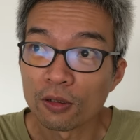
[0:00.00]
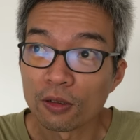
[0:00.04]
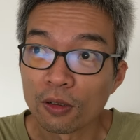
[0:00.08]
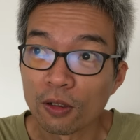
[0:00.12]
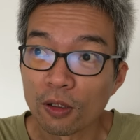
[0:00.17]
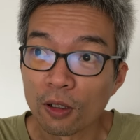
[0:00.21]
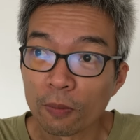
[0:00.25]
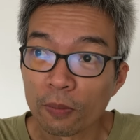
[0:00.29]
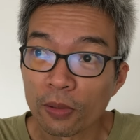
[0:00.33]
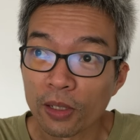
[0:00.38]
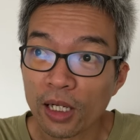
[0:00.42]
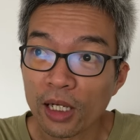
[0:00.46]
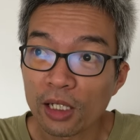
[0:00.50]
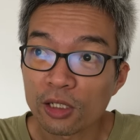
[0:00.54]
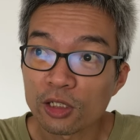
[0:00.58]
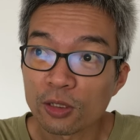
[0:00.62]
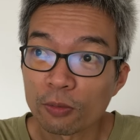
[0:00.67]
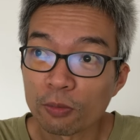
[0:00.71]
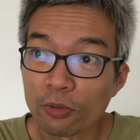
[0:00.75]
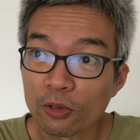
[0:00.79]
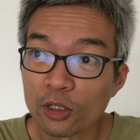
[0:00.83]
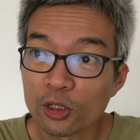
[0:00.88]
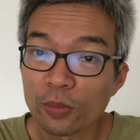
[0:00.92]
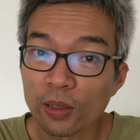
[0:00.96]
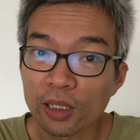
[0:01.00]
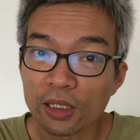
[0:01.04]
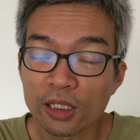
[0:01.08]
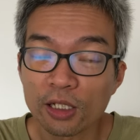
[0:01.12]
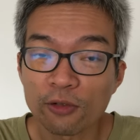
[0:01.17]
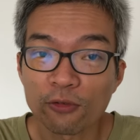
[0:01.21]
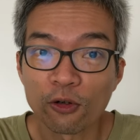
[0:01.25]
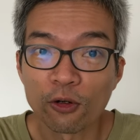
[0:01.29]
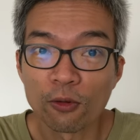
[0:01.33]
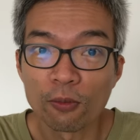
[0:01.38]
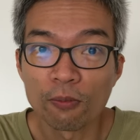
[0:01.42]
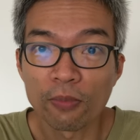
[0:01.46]
or perhaps a
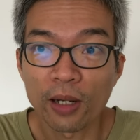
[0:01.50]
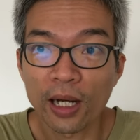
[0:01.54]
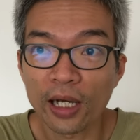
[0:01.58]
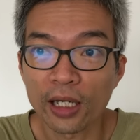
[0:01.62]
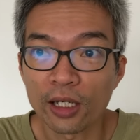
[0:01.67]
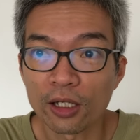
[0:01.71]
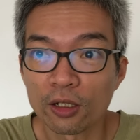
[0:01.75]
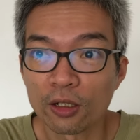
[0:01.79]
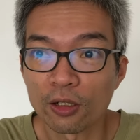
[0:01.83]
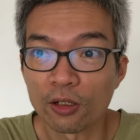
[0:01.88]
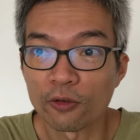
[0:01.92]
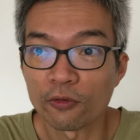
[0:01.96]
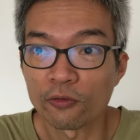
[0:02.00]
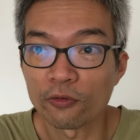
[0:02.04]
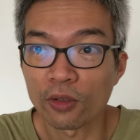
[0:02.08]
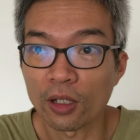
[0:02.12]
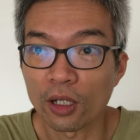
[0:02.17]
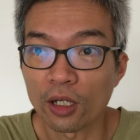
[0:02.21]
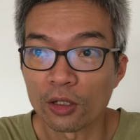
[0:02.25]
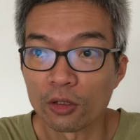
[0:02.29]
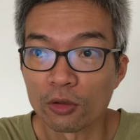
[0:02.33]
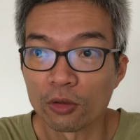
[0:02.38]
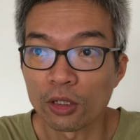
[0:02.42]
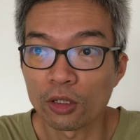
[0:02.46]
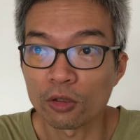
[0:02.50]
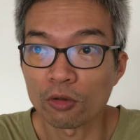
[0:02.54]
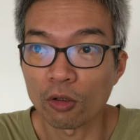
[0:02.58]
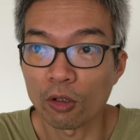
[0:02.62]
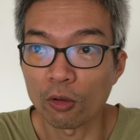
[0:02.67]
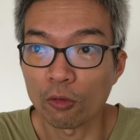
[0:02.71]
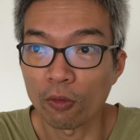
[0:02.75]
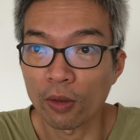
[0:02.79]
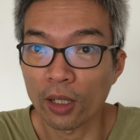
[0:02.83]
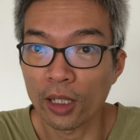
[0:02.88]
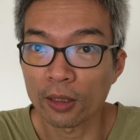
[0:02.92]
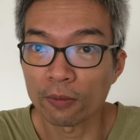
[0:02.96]
prospective home buyer of unit
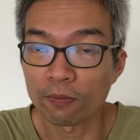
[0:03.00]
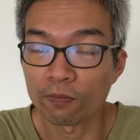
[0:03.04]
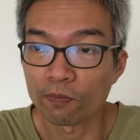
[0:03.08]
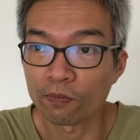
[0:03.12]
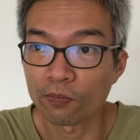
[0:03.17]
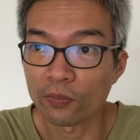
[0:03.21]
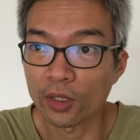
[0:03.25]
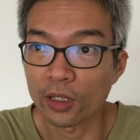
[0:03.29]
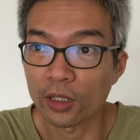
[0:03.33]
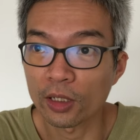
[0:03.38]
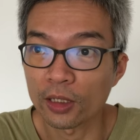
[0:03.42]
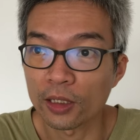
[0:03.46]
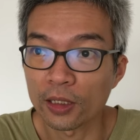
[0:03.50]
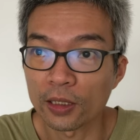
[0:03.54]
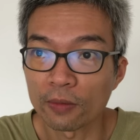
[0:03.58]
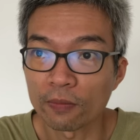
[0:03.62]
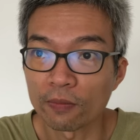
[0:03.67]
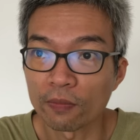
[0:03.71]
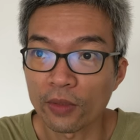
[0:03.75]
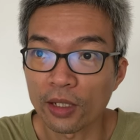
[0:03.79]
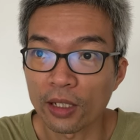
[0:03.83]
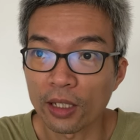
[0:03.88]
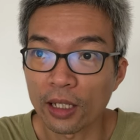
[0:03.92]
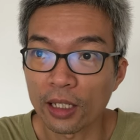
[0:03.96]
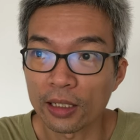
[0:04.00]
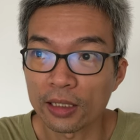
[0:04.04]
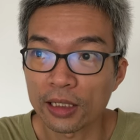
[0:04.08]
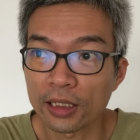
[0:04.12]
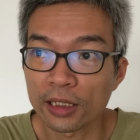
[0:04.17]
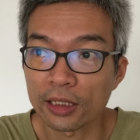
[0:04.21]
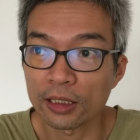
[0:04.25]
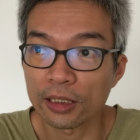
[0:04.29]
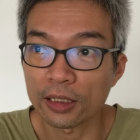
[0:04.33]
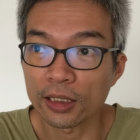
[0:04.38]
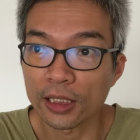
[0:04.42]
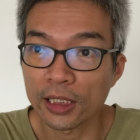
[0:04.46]
21, I
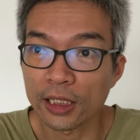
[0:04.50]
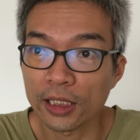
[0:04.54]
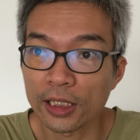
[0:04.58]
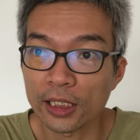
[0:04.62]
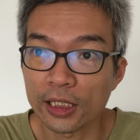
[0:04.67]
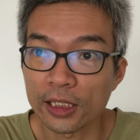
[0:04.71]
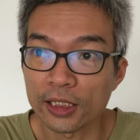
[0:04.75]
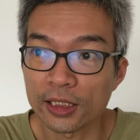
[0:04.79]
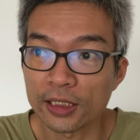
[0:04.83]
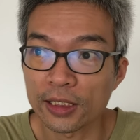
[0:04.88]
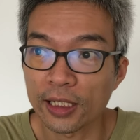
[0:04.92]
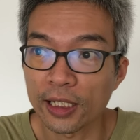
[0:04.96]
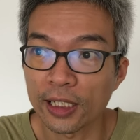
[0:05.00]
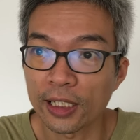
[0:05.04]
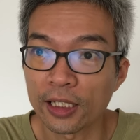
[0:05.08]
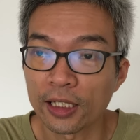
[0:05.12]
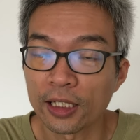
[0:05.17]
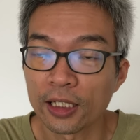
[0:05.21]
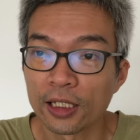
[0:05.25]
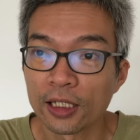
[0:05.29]
think the key is that